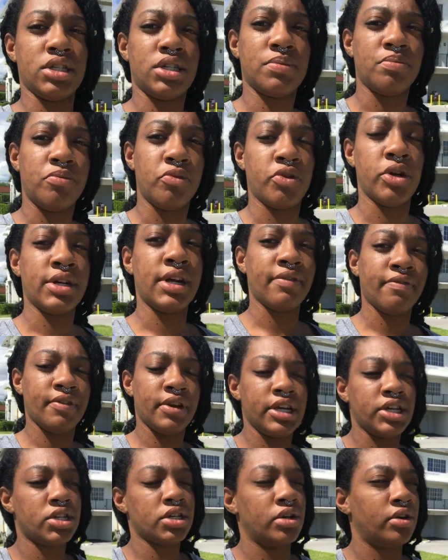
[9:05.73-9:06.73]
just more
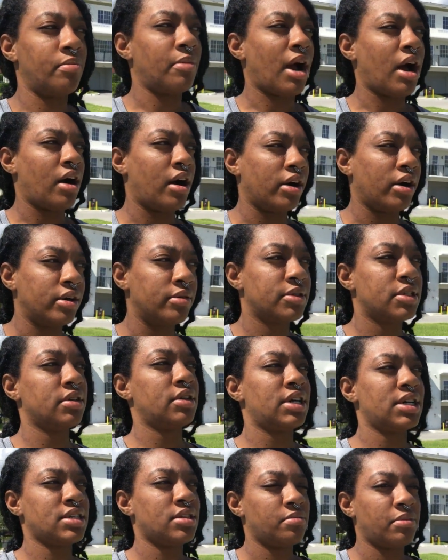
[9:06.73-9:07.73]
definition on my arms
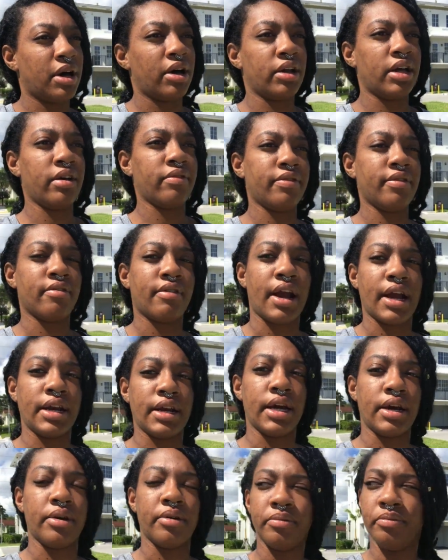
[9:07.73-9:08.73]
so that's about it for right
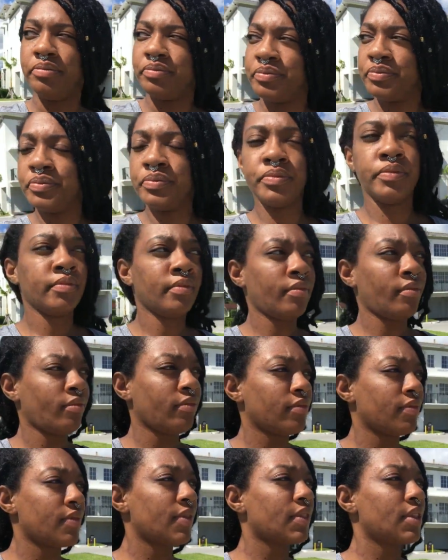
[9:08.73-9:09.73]
now
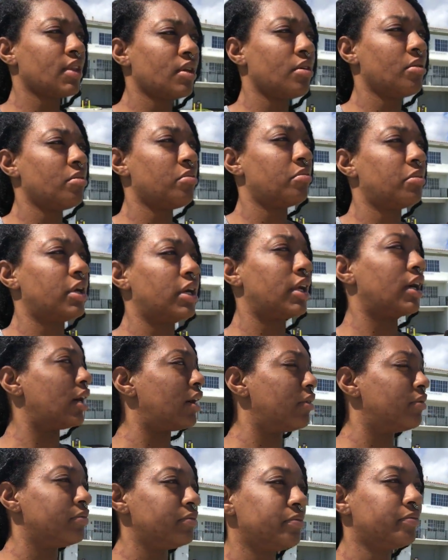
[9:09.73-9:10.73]
but
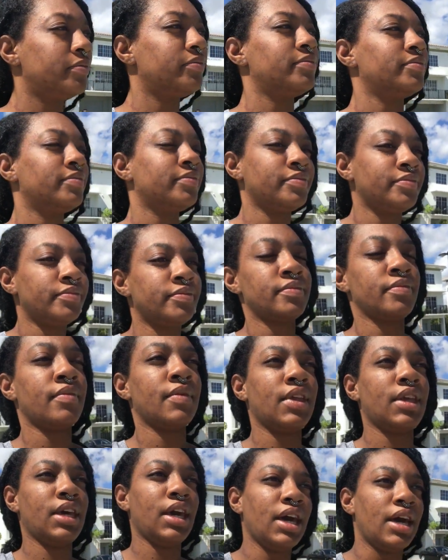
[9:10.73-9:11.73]
um
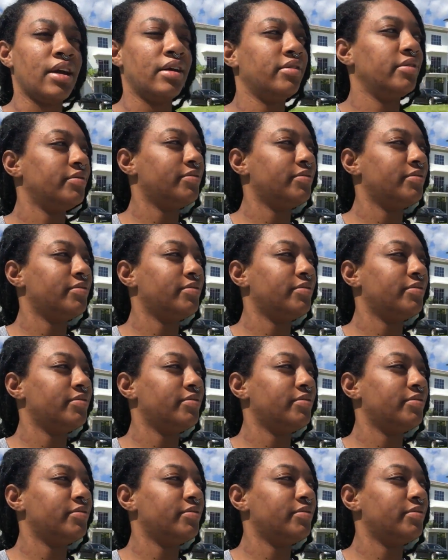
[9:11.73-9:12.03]
yeah